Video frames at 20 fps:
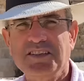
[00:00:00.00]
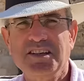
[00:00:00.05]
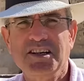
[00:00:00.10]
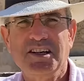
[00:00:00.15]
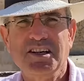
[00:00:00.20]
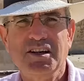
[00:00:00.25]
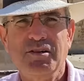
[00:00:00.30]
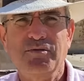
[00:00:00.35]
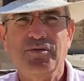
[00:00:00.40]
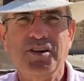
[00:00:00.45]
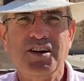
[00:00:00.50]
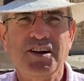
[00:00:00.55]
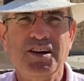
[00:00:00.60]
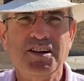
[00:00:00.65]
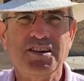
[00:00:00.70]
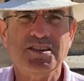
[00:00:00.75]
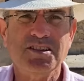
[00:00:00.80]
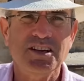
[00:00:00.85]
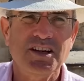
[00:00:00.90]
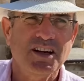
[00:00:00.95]

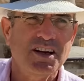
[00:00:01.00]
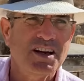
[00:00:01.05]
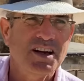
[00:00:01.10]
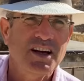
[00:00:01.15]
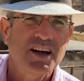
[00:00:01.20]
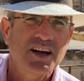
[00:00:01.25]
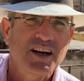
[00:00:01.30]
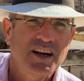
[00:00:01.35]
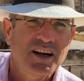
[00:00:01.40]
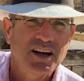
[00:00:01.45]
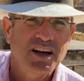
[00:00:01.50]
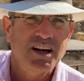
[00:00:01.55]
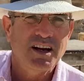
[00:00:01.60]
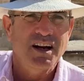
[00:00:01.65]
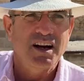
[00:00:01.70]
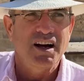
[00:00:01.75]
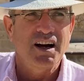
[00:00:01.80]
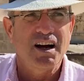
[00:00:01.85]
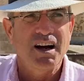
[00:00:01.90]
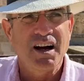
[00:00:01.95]
significant
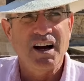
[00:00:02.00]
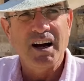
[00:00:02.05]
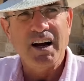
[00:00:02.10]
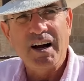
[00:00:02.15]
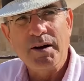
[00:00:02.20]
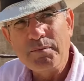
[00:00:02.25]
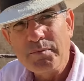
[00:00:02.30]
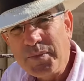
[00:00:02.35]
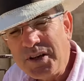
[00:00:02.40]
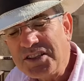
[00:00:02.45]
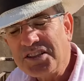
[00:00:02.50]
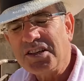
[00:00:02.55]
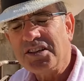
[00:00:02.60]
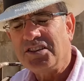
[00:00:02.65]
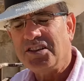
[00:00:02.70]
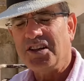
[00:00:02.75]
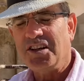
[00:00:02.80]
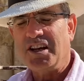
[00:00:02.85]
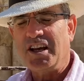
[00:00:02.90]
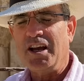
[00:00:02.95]

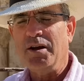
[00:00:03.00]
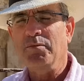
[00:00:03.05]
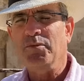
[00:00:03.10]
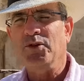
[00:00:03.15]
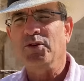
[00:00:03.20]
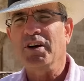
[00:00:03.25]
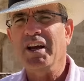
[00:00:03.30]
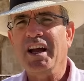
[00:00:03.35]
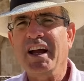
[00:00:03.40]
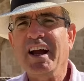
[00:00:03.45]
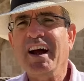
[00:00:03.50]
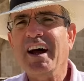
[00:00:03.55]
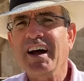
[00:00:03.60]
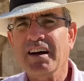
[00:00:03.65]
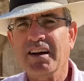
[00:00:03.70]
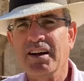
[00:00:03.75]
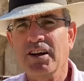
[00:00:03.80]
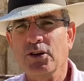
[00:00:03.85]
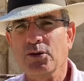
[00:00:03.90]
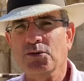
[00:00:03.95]
Byzantine emperor
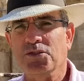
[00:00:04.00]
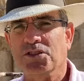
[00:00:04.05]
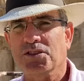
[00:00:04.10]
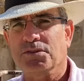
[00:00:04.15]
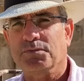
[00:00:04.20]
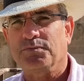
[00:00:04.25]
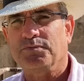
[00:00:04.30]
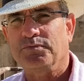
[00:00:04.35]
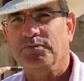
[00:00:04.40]
Heraclius.